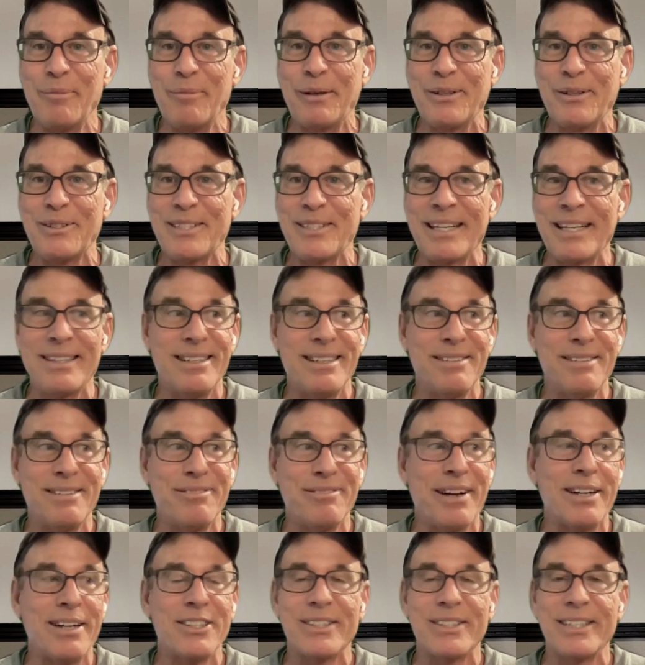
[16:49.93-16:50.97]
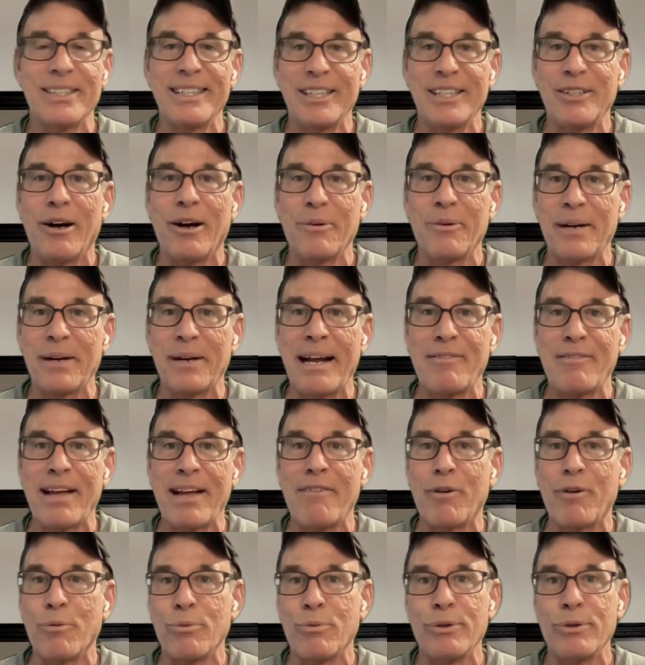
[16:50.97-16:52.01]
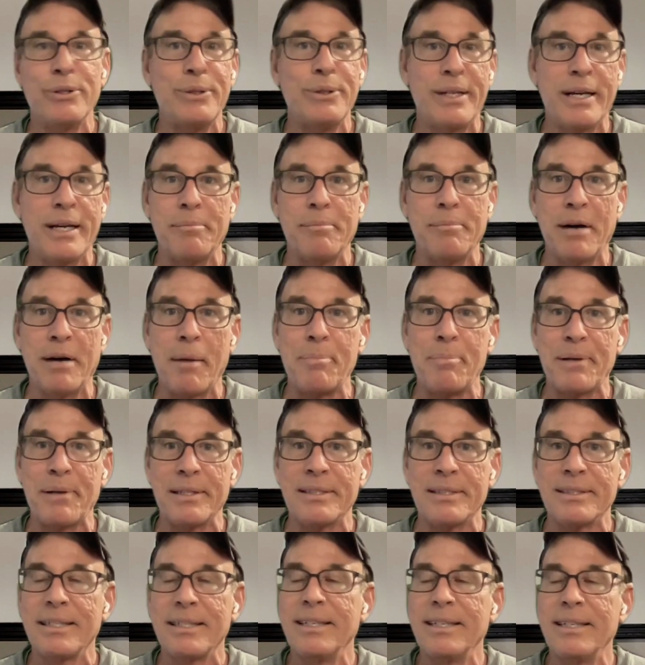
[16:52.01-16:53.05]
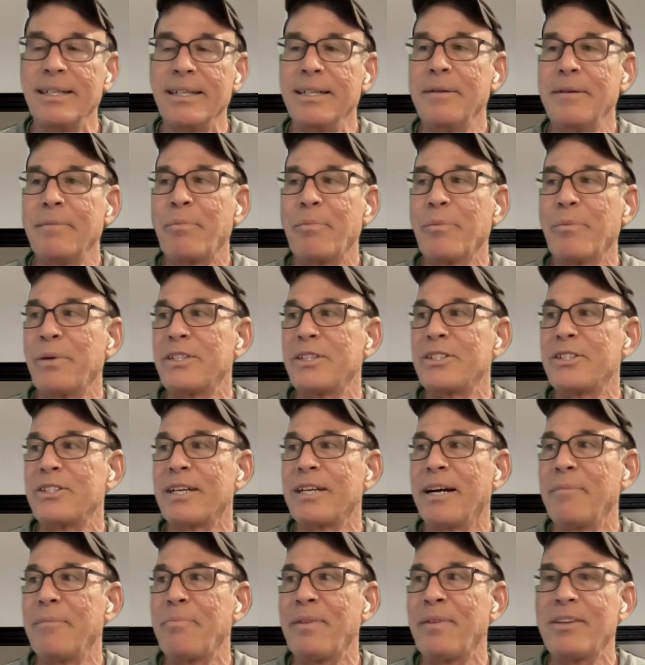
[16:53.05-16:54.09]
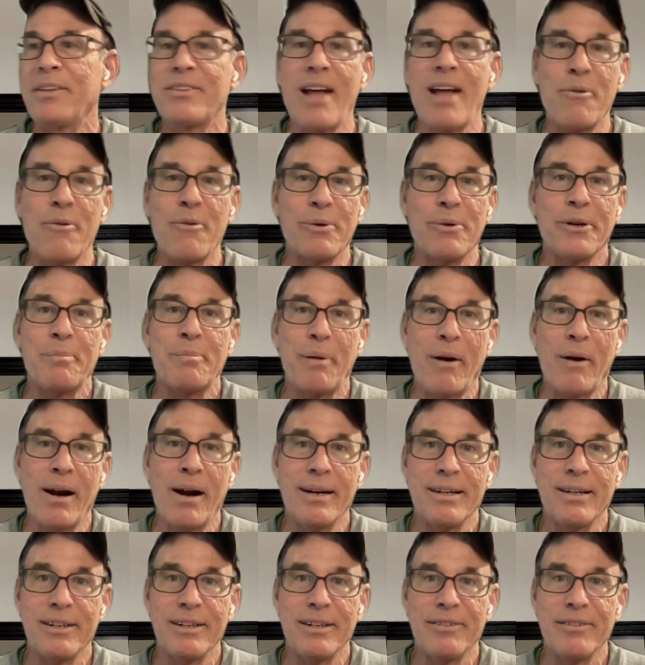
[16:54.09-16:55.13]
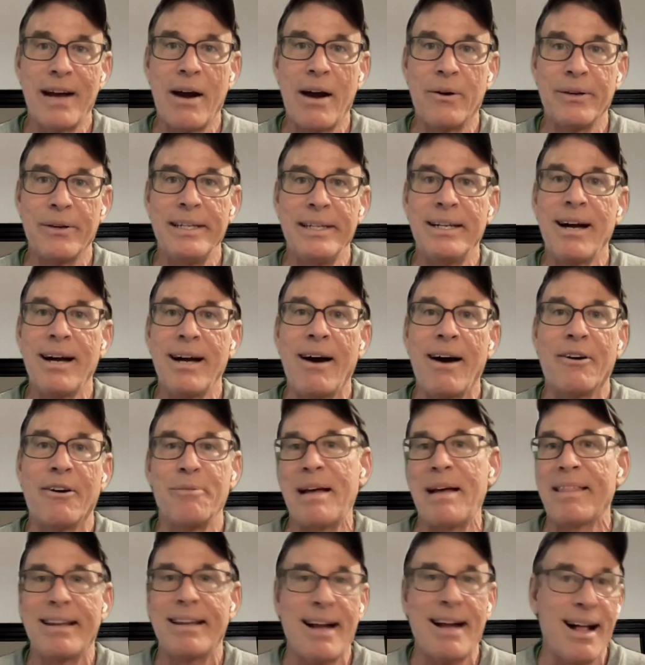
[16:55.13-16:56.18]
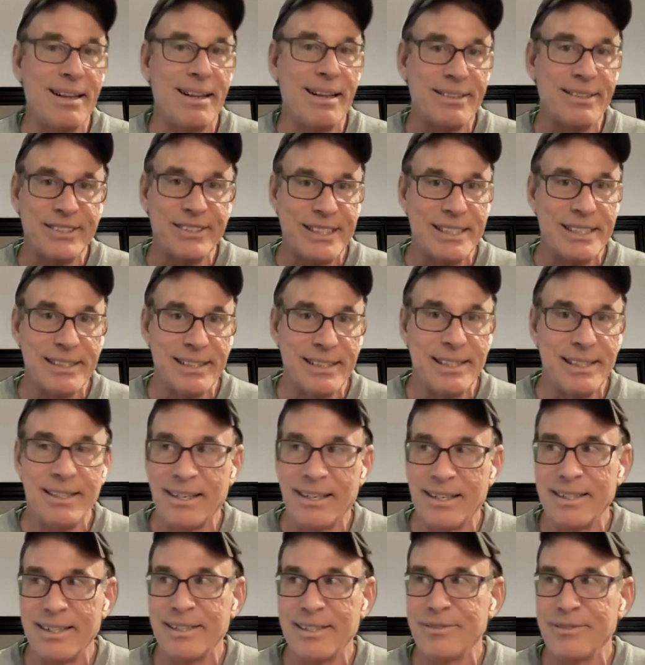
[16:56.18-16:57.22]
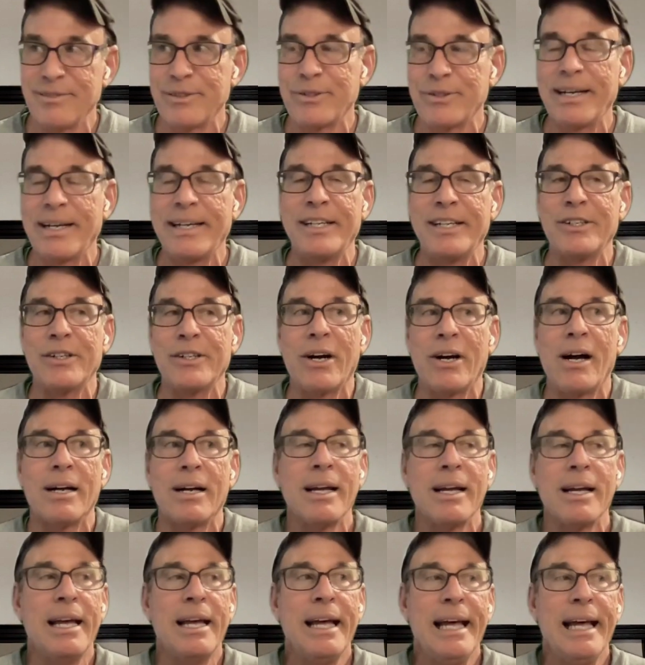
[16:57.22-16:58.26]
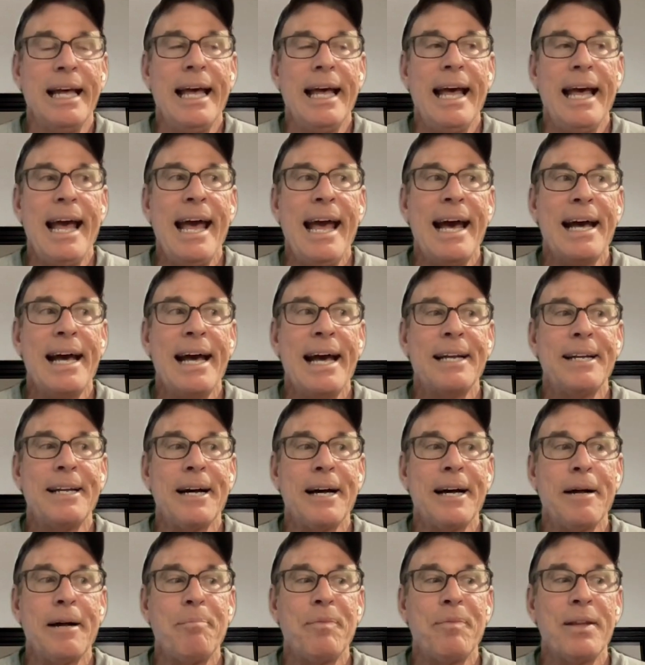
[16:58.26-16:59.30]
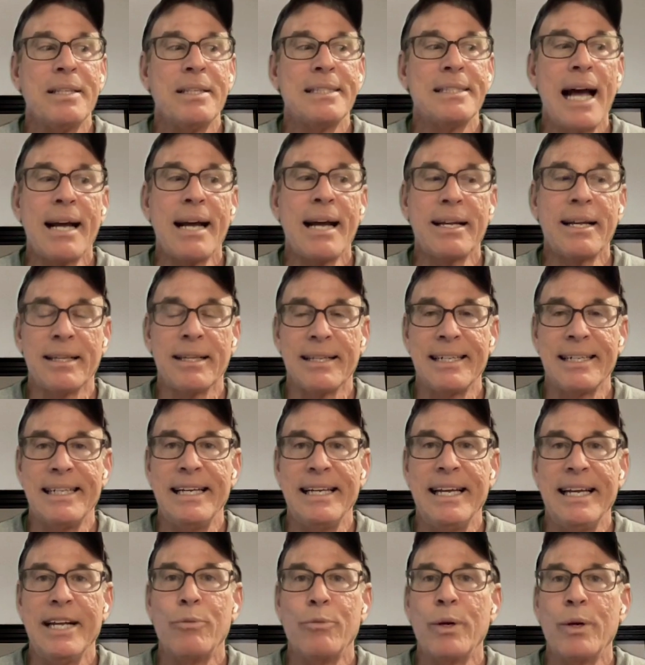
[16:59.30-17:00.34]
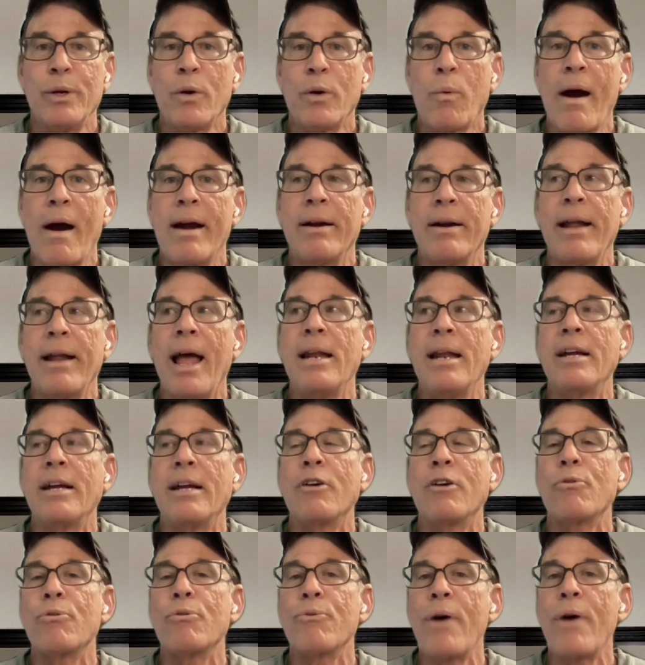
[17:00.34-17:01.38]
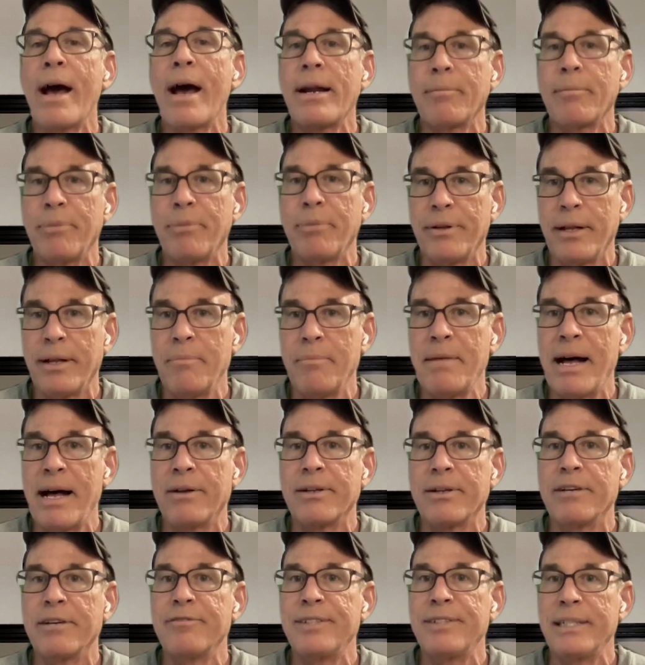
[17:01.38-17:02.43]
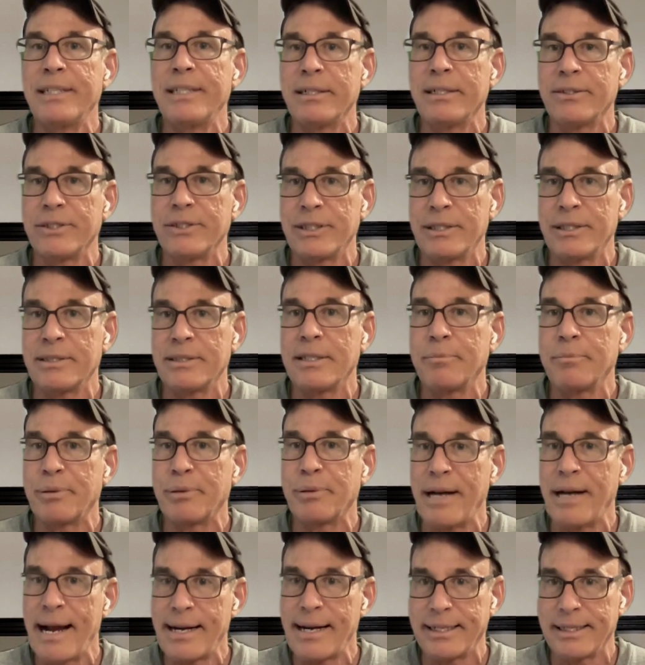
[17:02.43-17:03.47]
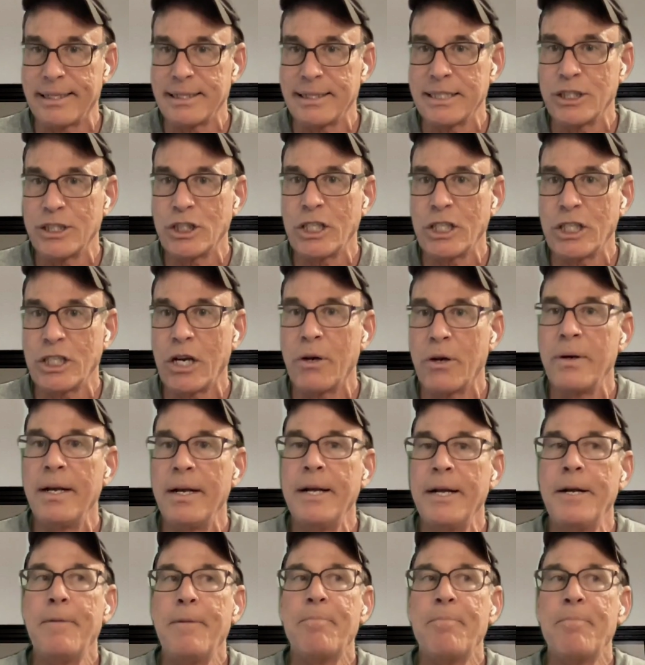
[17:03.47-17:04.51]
because that eventually the dog would have to have a rude comeuppance, which is not really part of our e-collar methodology and the art of training your dog. And secondly, it required an incredible amount of diligence and practice. So